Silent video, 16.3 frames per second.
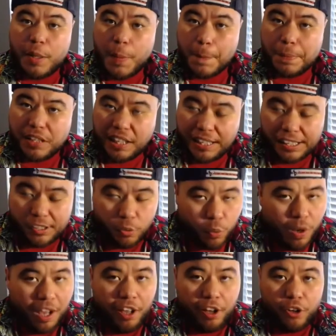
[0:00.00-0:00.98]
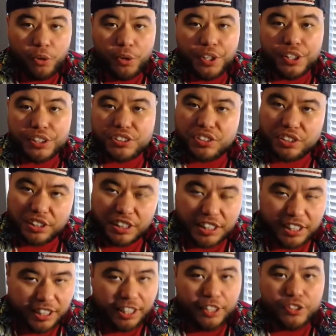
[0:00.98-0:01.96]
played well
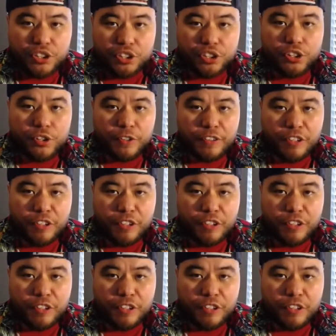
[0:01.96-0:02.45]
together.